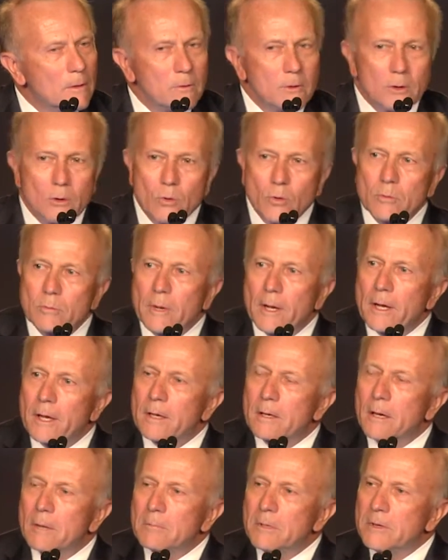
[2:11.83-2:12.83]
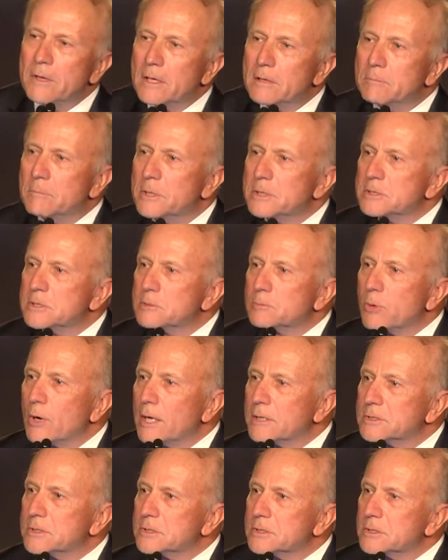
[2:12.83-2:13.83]
They're owned by a company that business
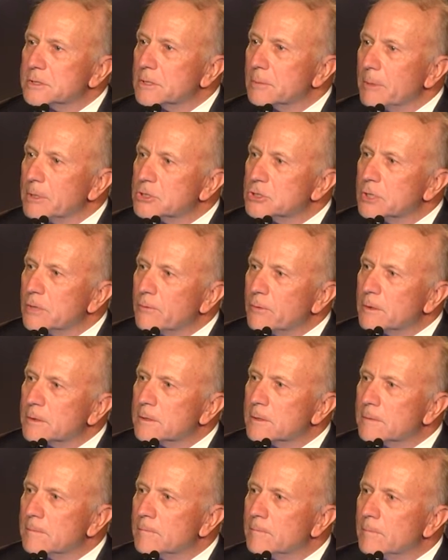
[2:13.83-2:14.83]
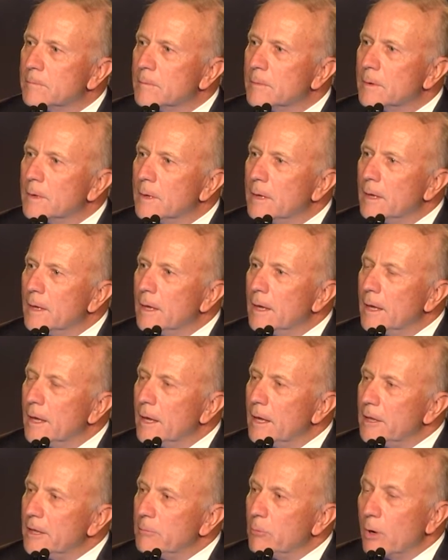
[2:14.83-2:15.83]
processes are much different.
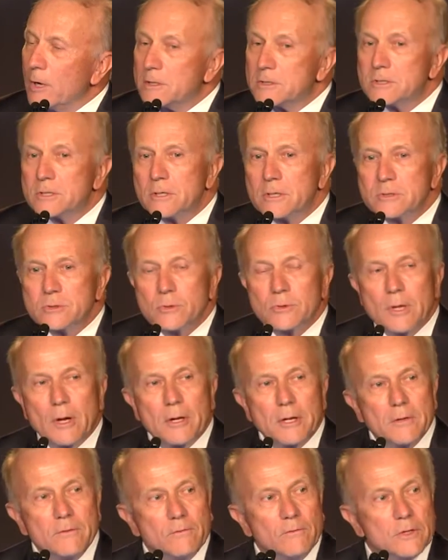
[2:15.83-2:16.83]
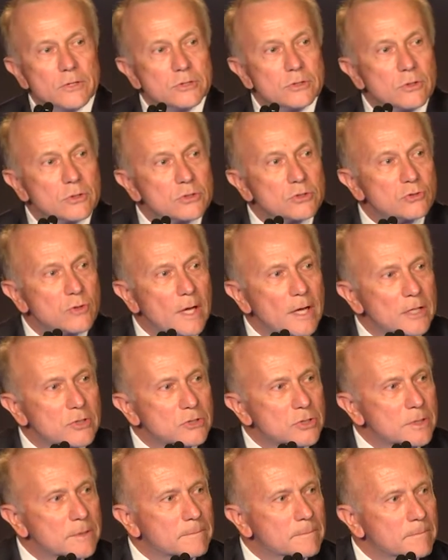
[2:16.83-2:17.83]
And they bought Cirrus without a vision or a
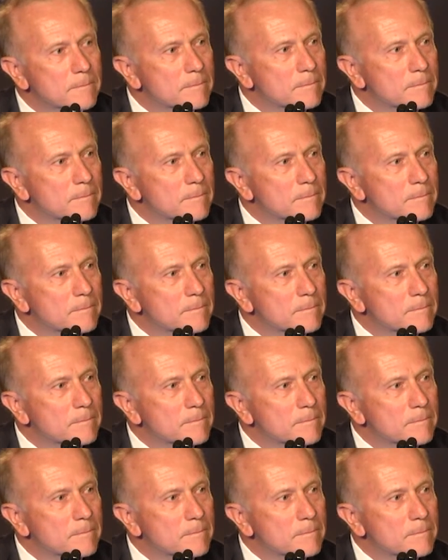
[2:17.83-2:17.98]
strategy.